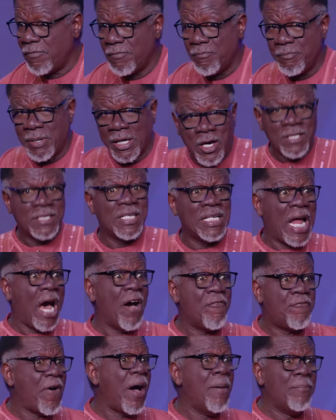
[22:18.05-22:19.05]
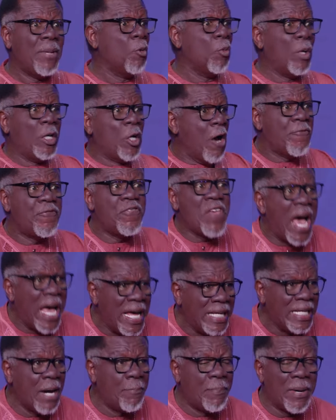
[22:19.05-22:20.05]
Because in our family, we don't fear
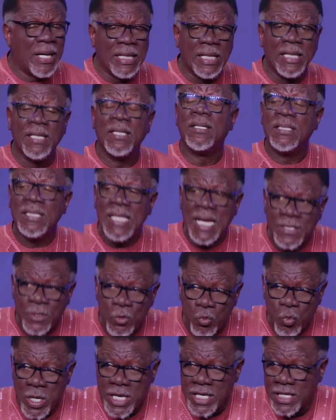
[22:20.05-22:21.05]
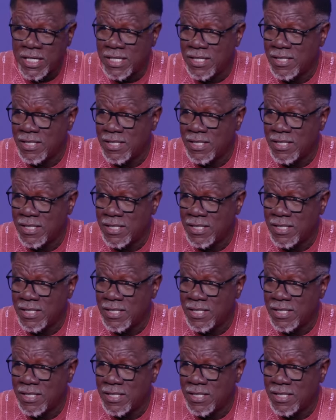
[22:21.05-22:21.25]
anybody, that's weak.